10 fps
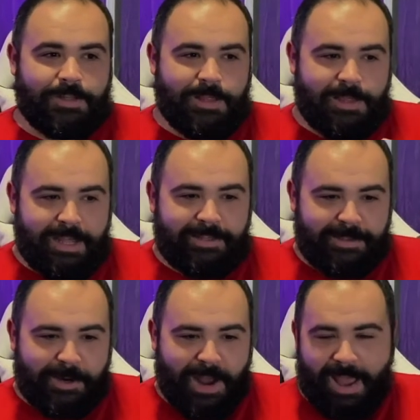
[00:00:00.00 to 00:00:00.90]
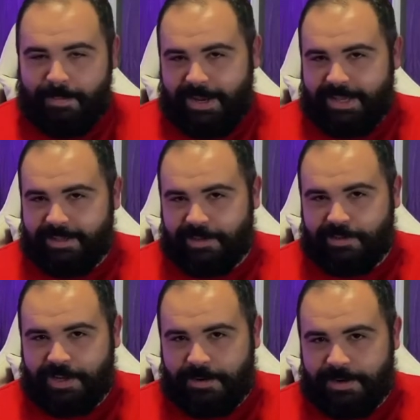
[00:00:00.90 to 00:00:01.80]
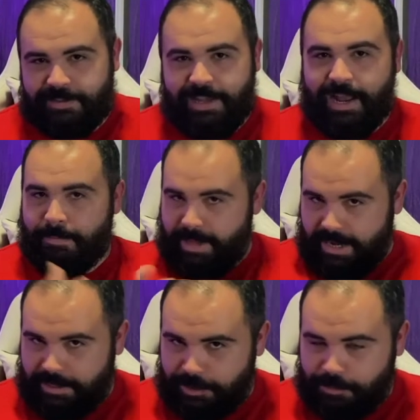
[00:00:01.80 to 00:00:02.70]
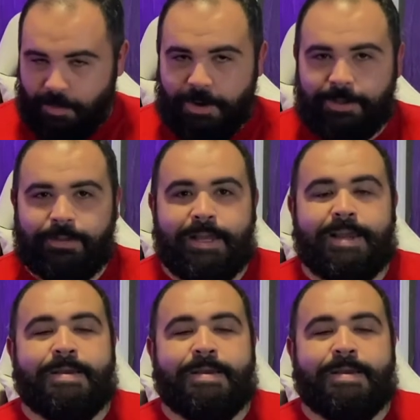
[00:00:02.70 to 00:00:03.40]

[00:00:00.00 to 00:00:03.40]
things that are happening in this series that I'm not going to spoil,